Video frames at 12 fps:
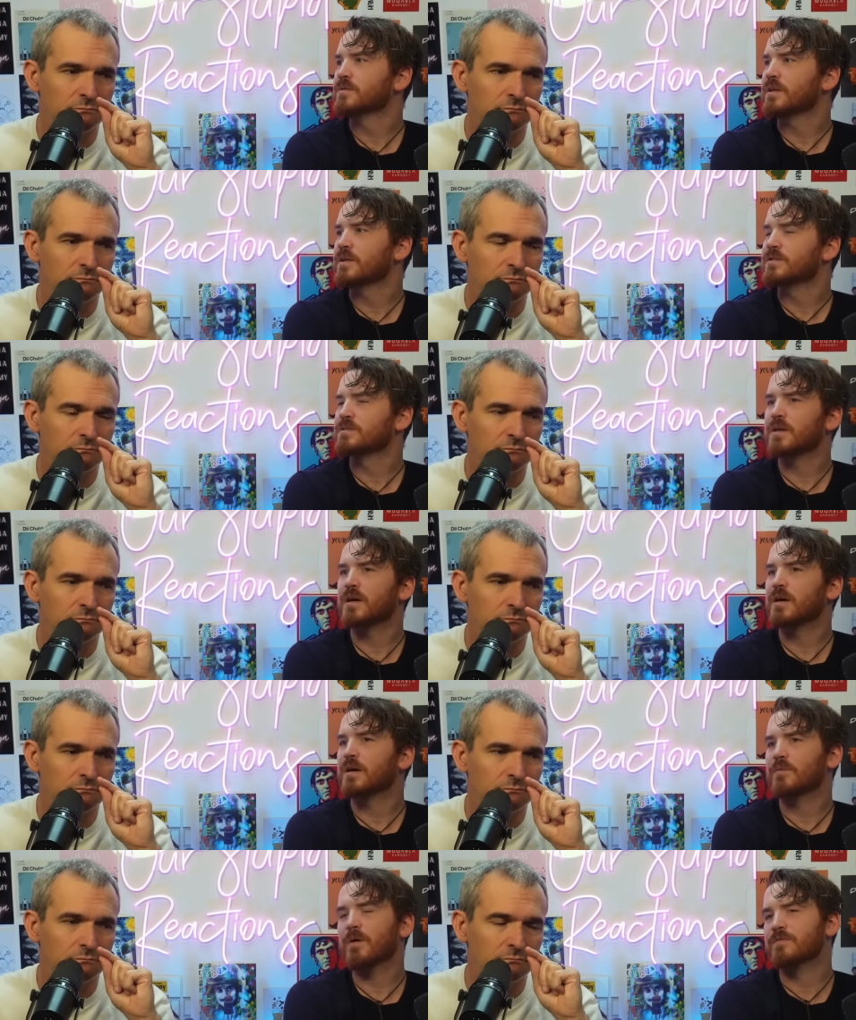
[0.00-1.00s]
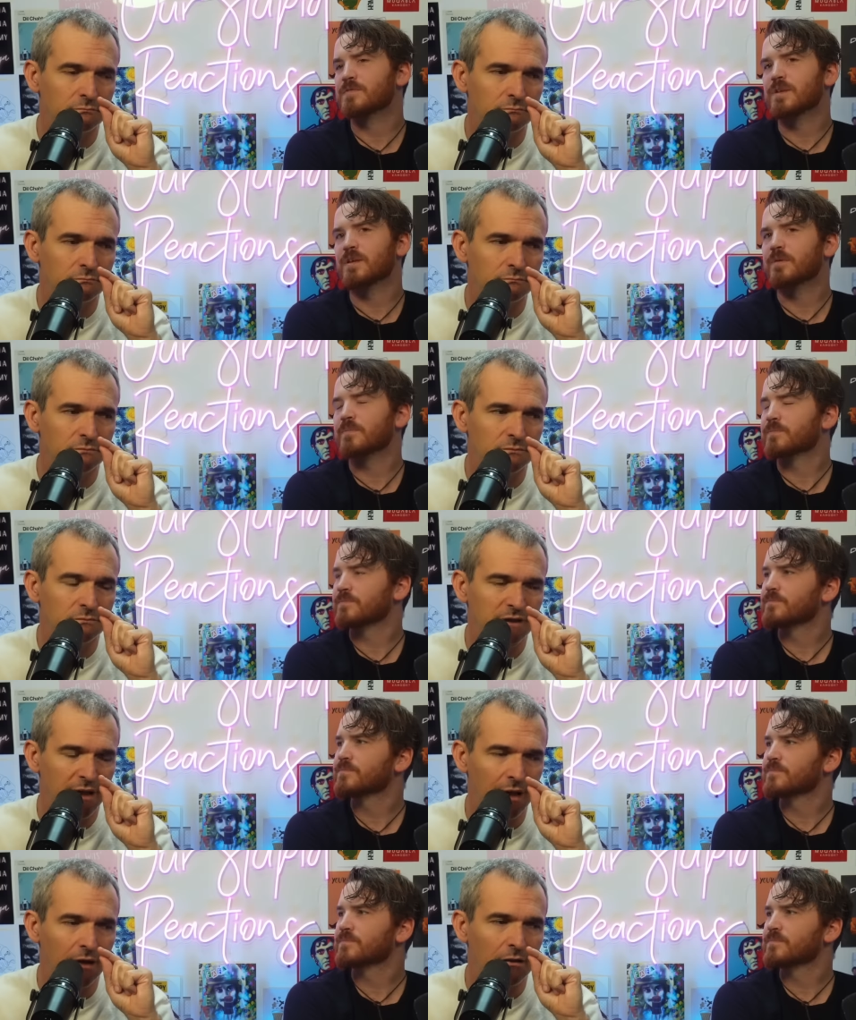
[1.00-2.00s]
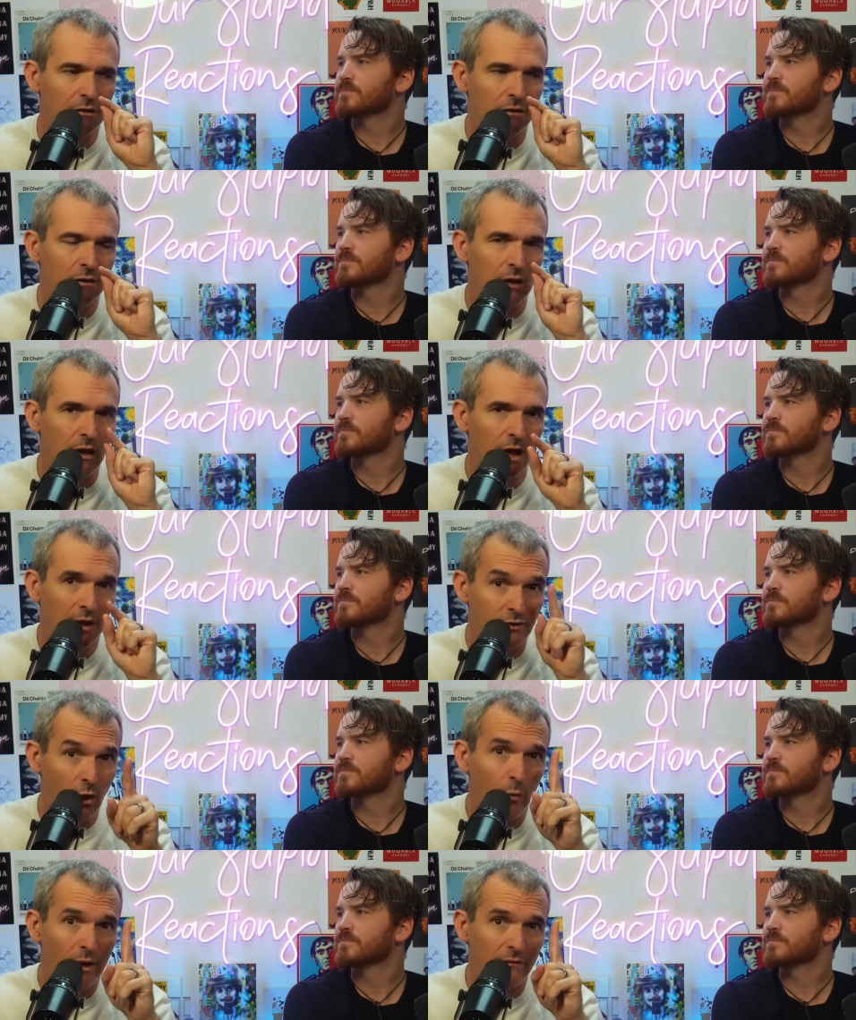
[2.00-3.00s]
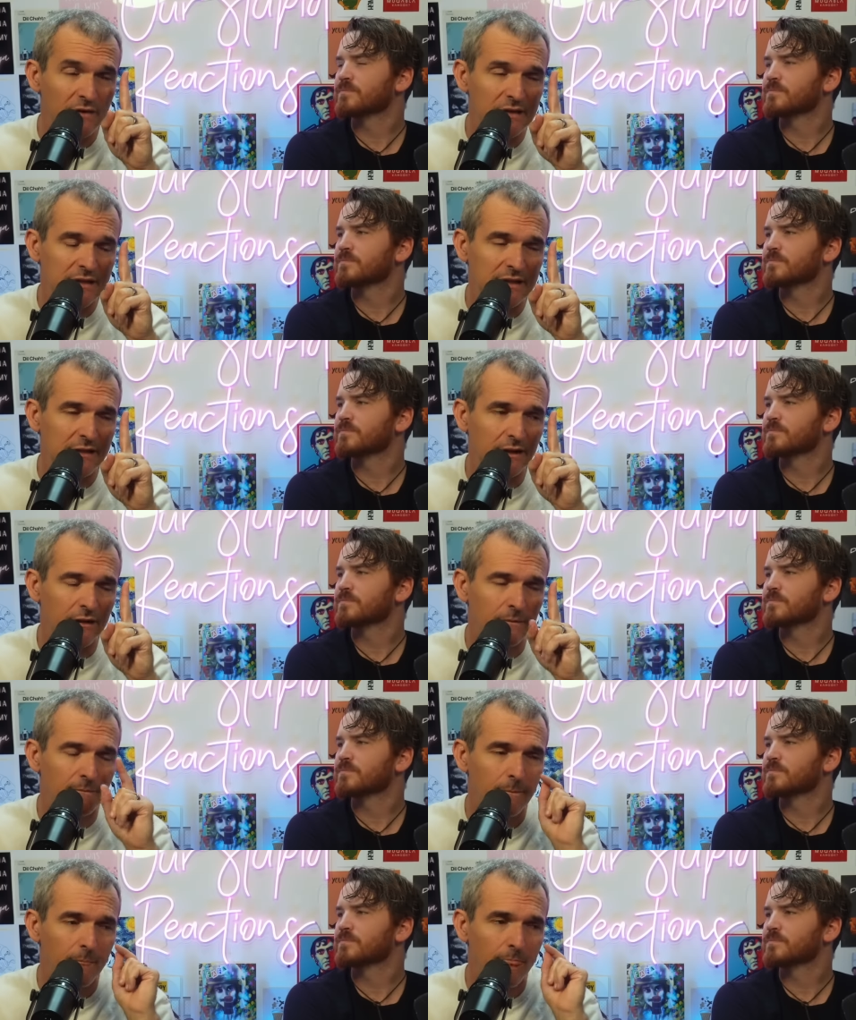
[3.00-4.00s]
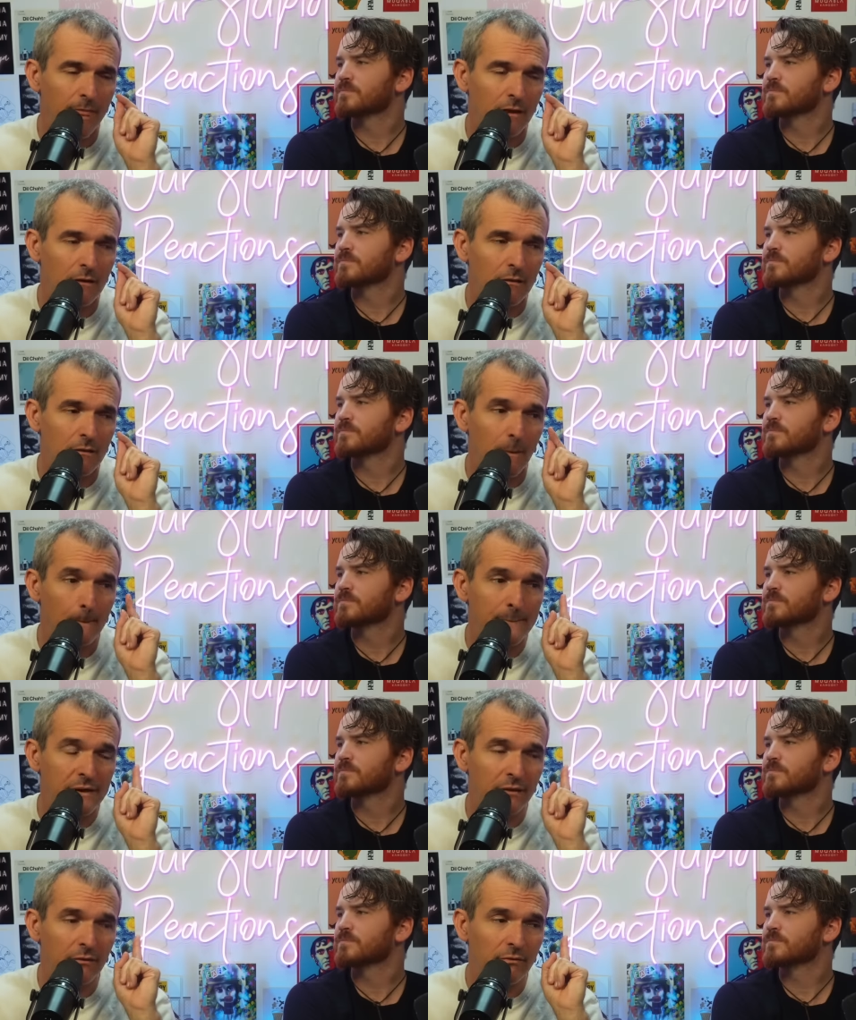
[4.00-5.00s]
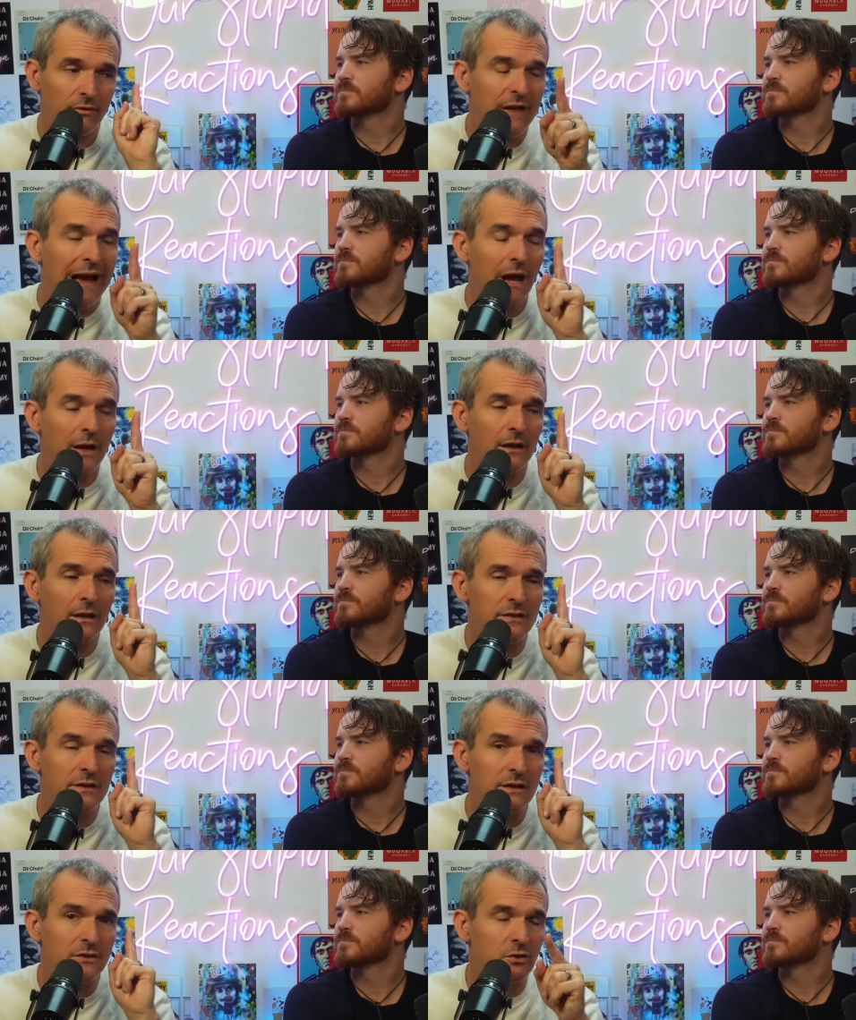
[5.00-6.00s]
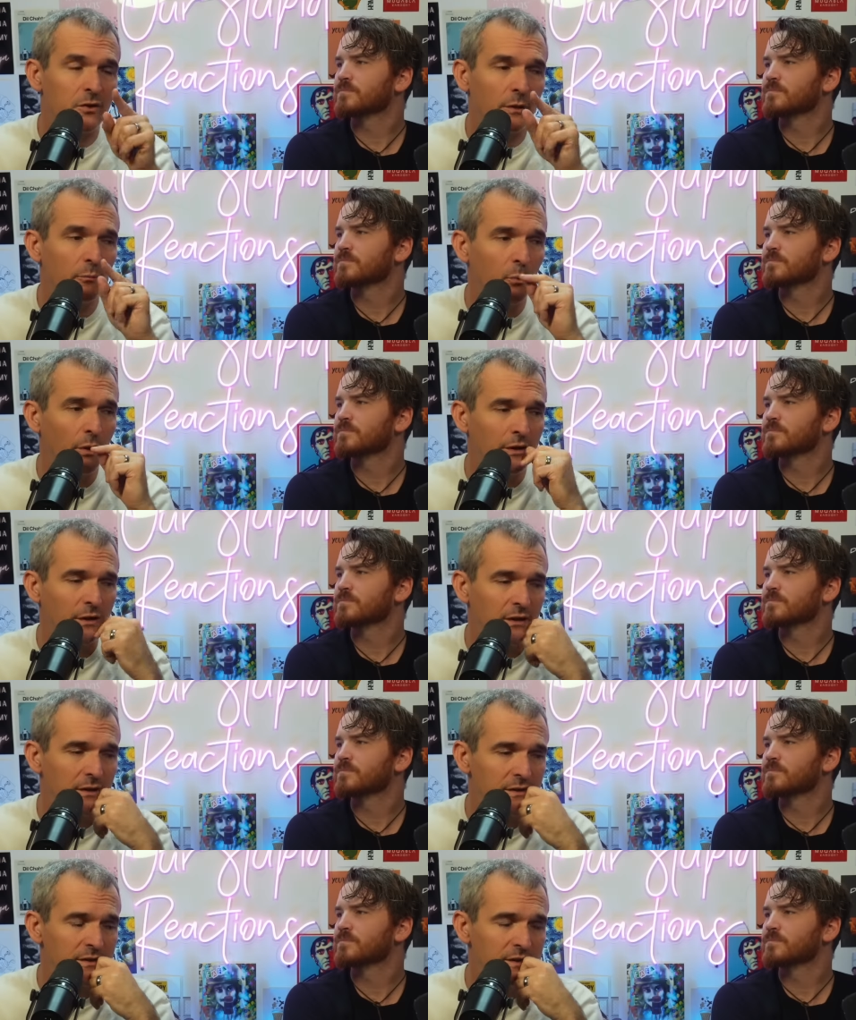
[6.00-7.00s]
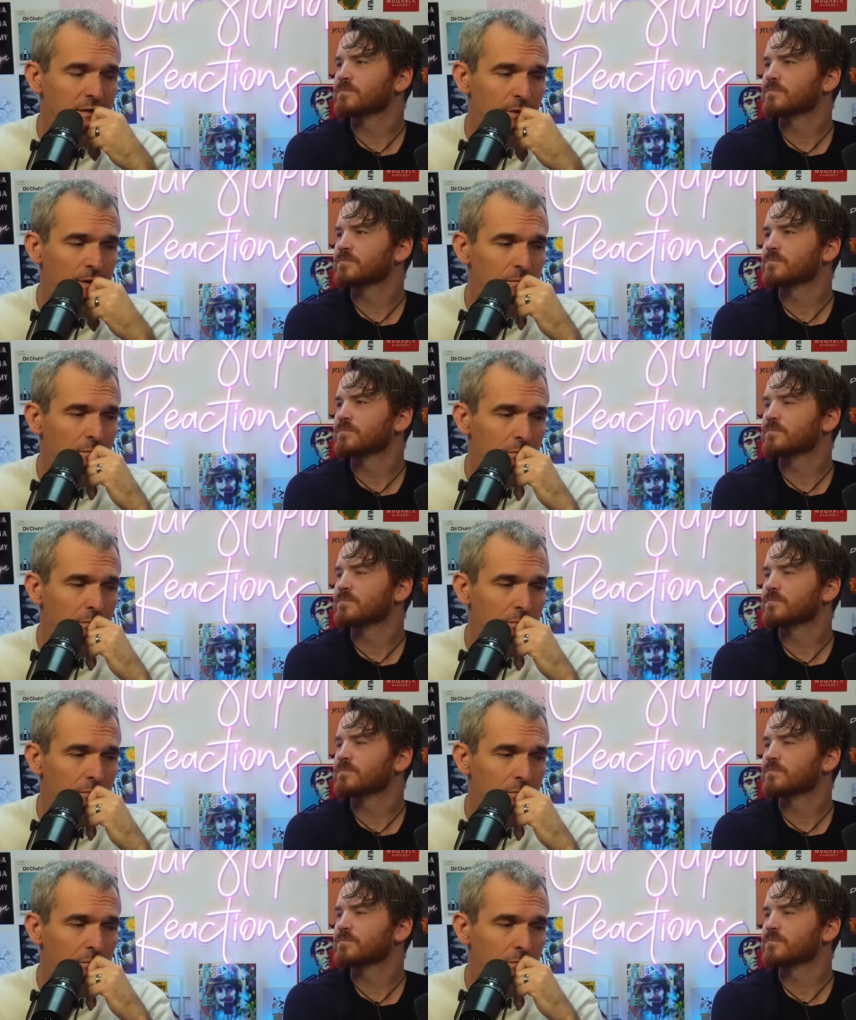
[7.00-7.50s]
Speaker 1: It's we haven't seen it yet.
Speaker 2: Yeah, I know we haven't seen it, but that is a turning point in Indian cinema.